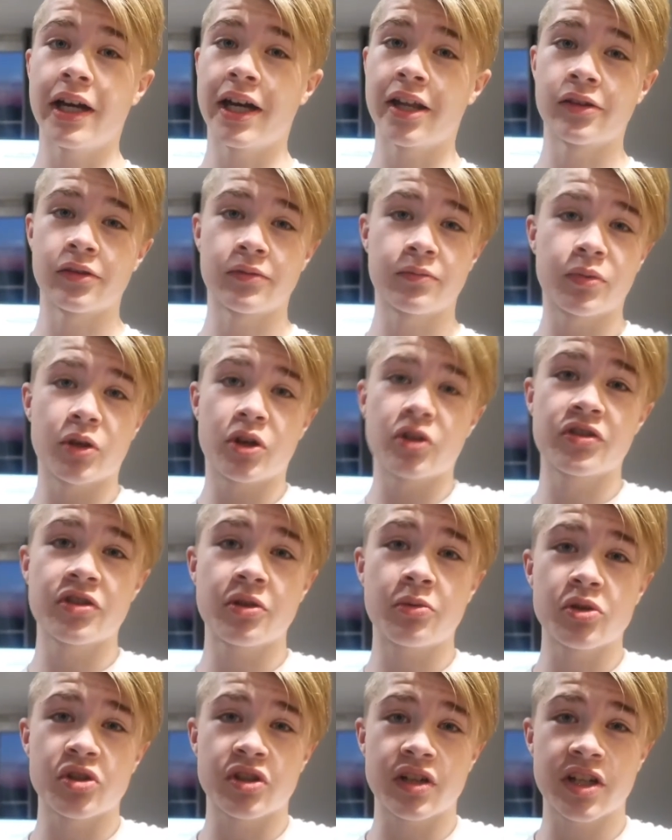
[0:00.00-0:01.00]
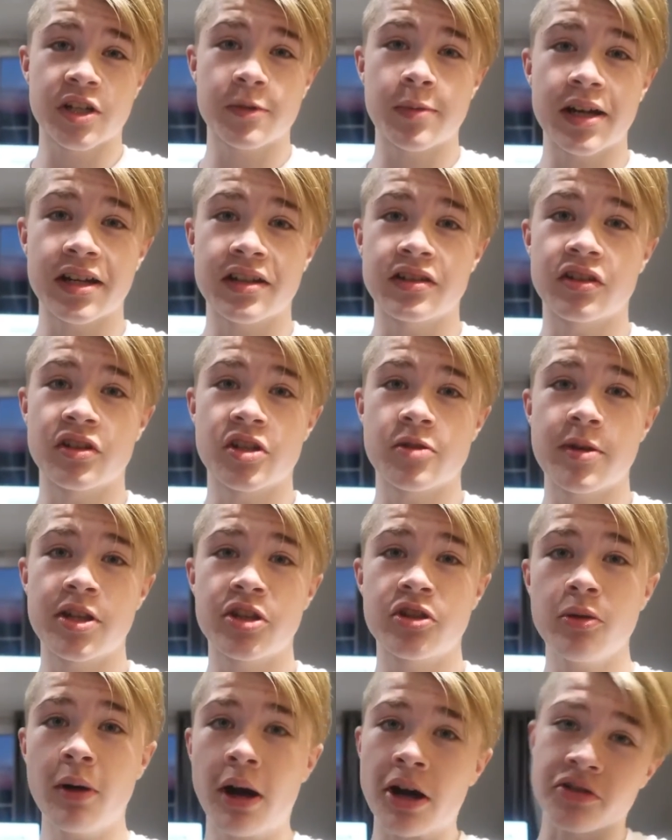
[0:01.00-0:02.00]
and because I wasn't expecting to
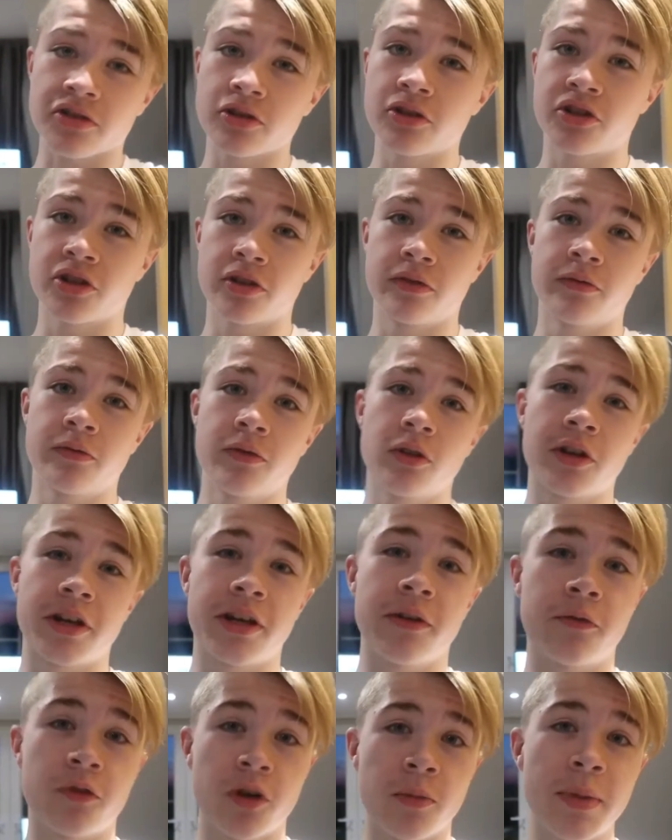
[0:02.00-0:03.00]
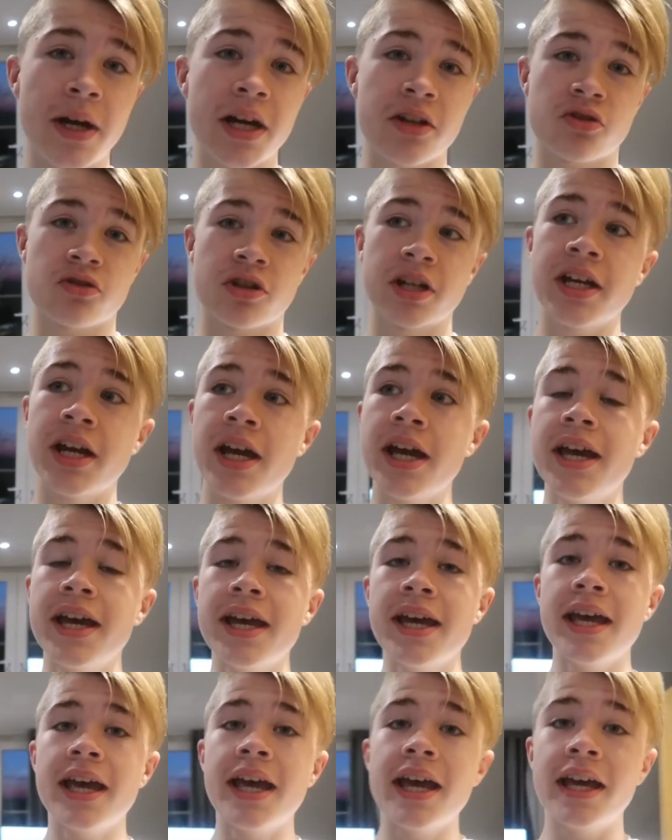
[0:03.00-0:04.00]
spend 2 hours looking for a battery,
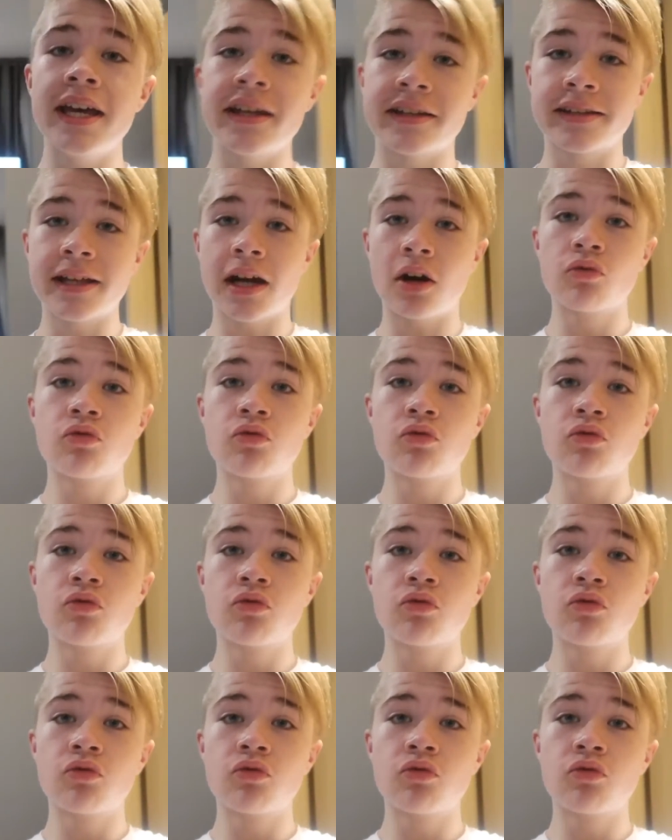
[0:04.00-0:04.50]
it is now